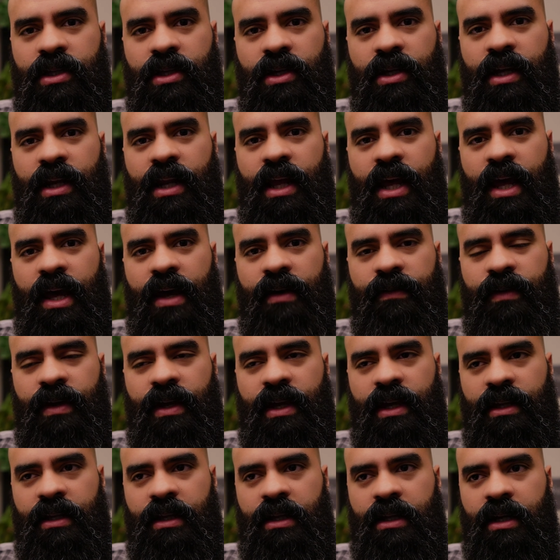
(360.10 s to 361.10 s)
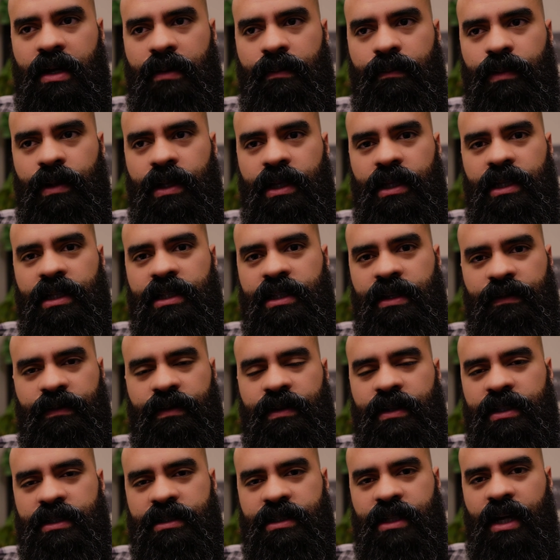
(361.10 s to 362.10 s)
have a completely different
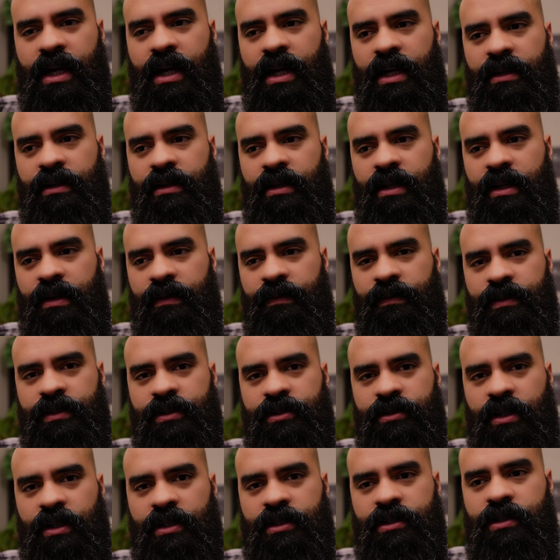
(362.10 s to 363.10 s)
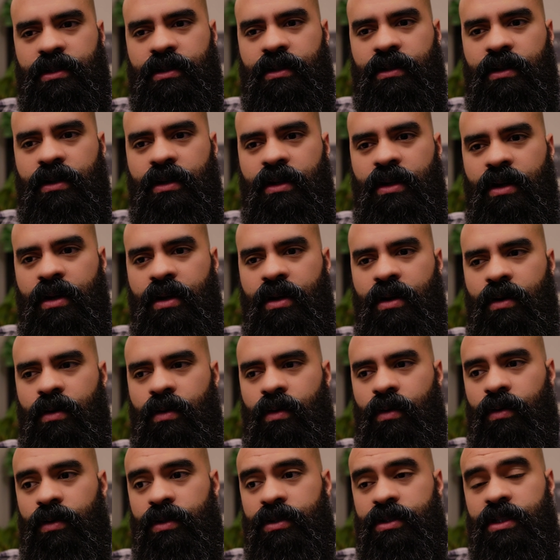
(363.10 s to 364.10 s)
design infrastructure, or
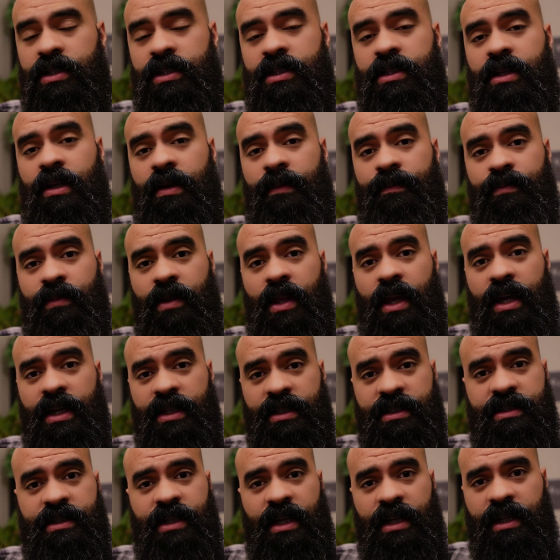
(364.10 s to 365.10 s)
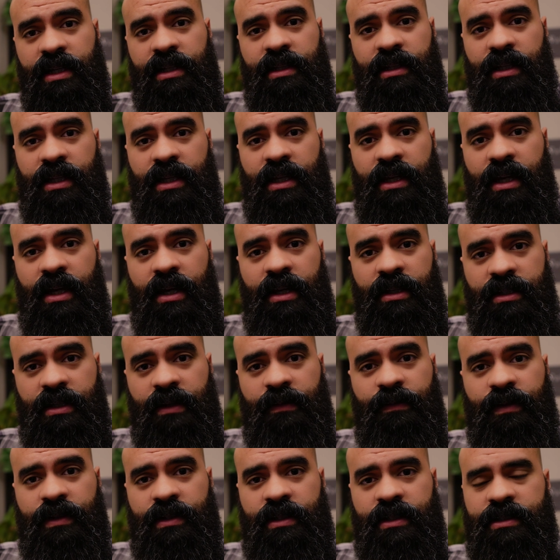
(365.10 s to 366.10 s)
just aesthetically a different
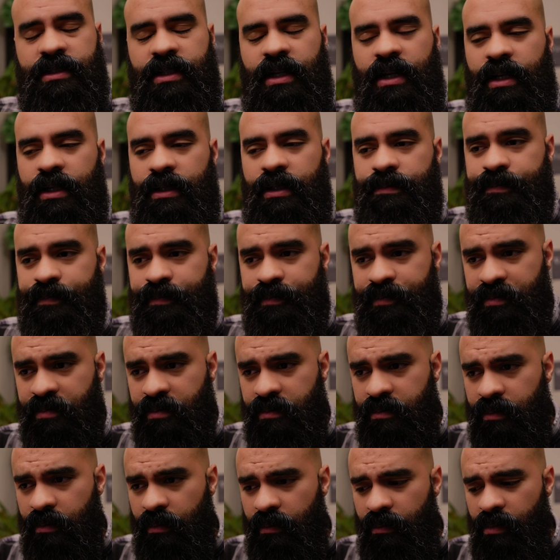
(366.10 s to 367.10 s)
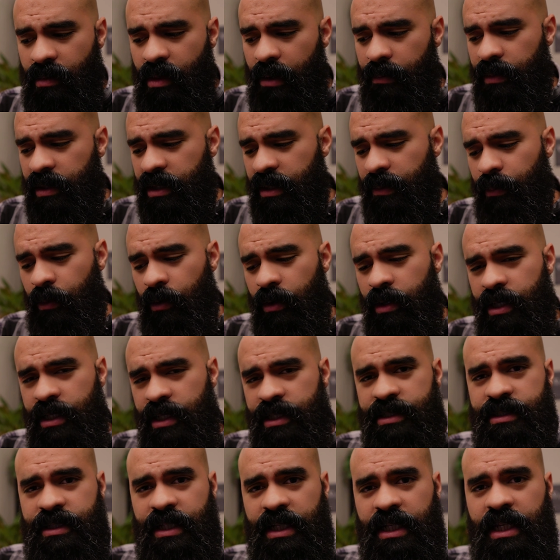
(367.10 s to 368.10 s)
design. The point is thinking
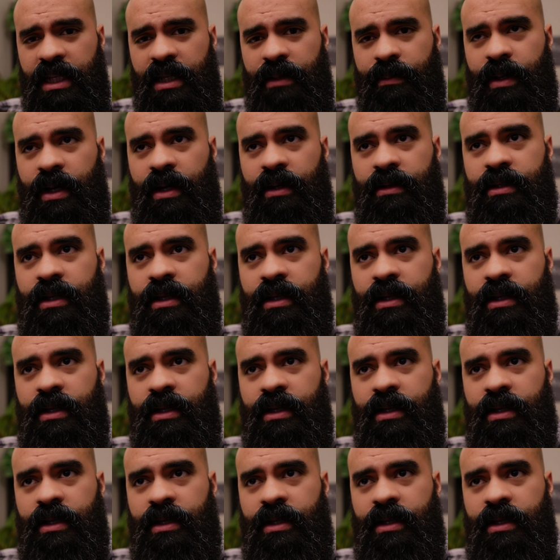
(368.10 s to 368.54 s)
about